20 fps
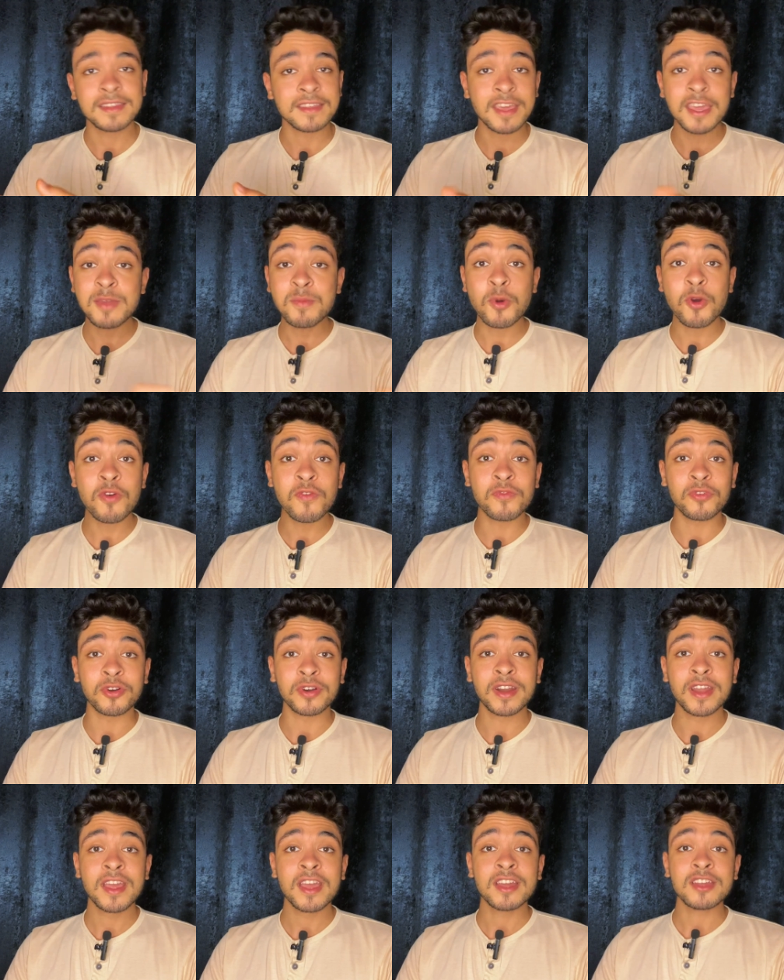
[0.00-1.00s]
game
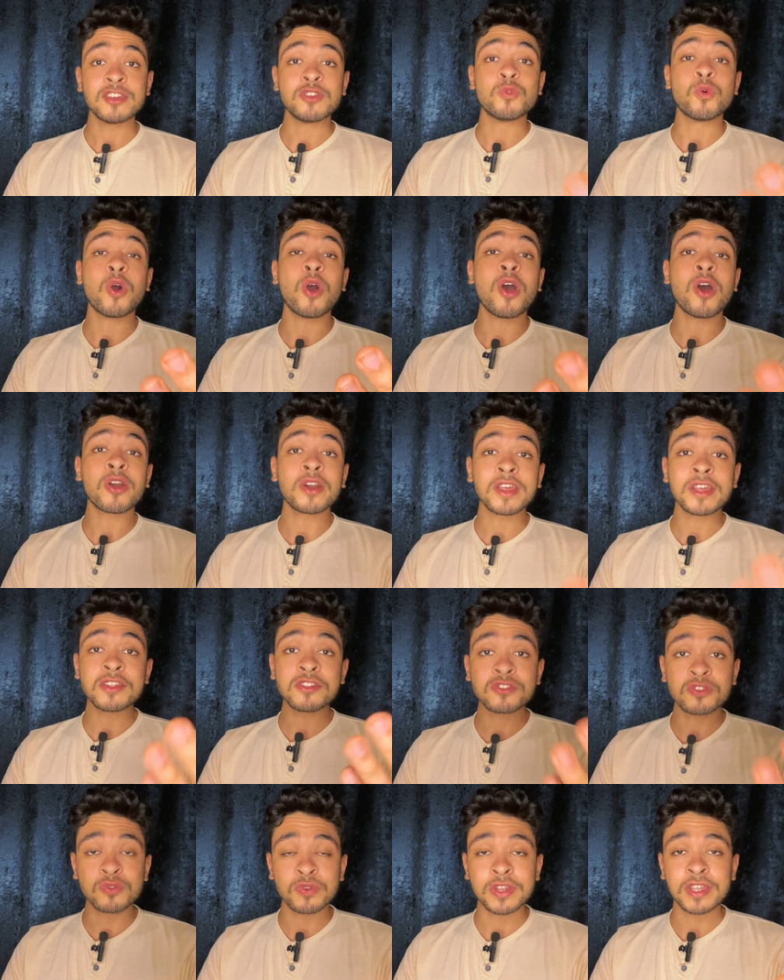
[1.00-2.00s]
over. You are
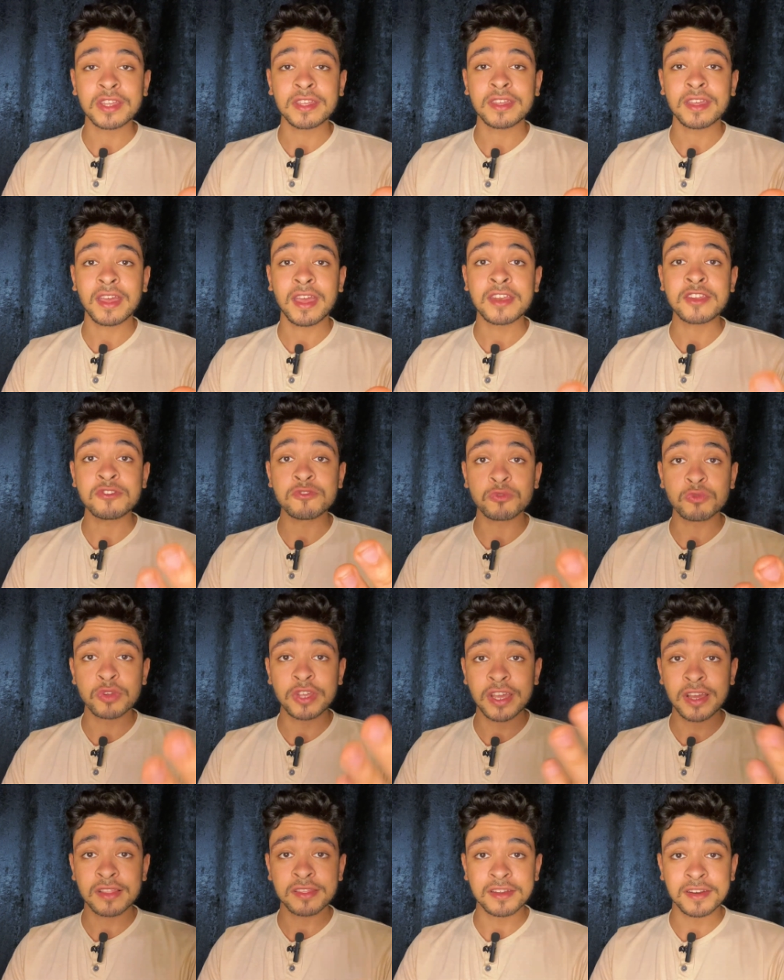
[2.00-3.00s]
entering a new
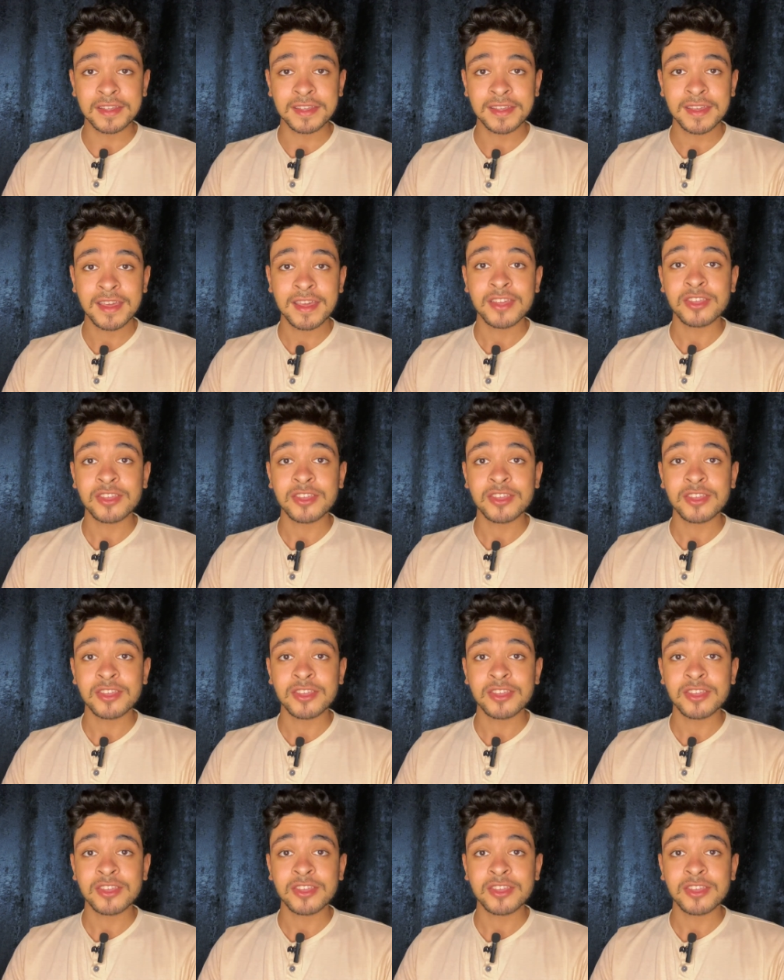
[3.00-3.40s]
reality.